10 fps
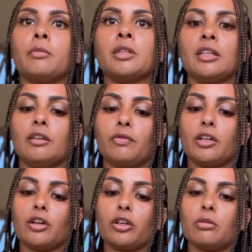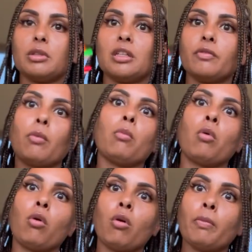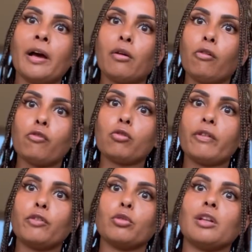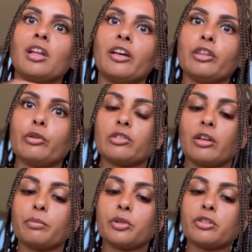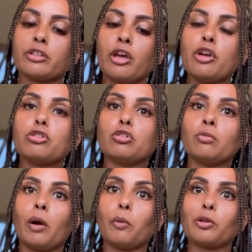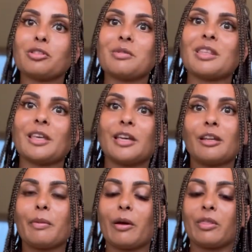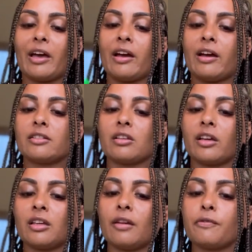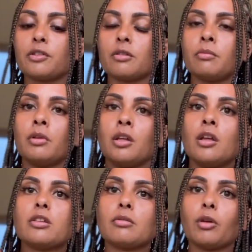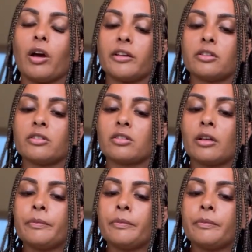in the evening are going to be even more powerful if you align those numbers. So you might want to be thinking about that as I give some guidance.